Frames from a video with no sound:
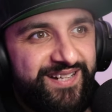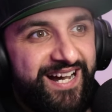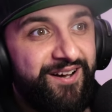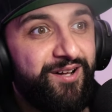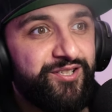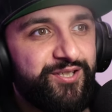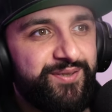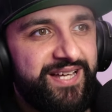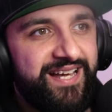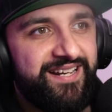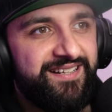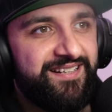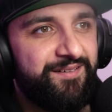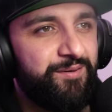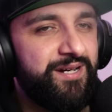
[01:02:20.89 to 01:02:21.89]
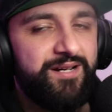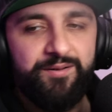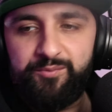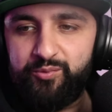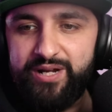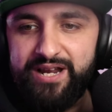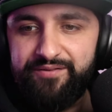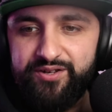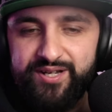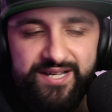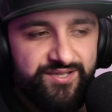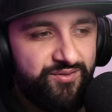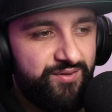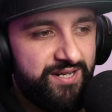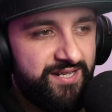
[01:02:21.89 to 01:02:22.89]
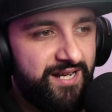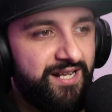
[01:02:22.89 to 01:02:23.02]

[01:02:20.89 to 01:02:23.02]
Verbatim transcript: I'll do that well, whenever you guys are ready.